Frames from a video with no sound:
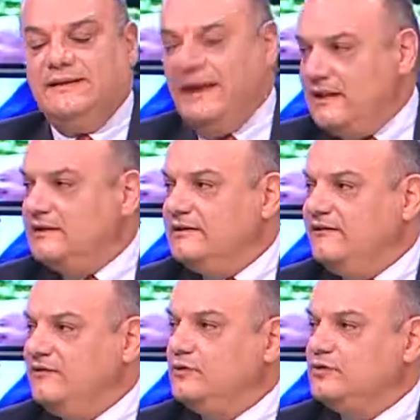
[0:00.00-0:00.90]
tell the
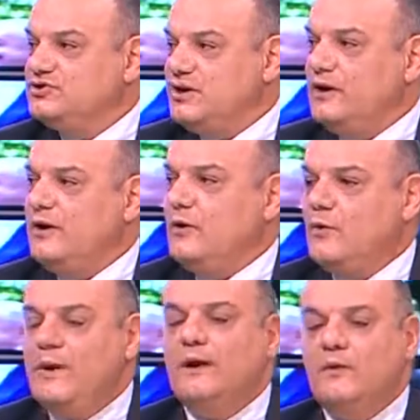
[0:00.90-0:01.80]
future
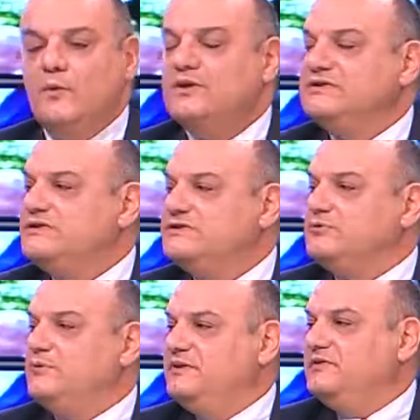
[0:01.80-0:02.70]
where he wants his
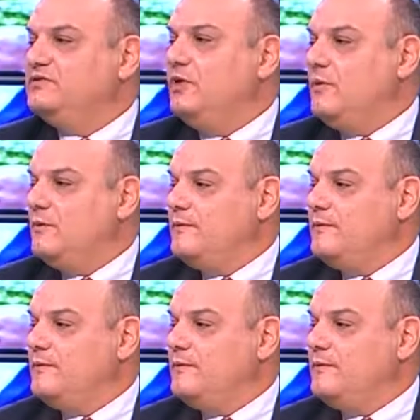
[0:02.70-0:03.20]
property to go.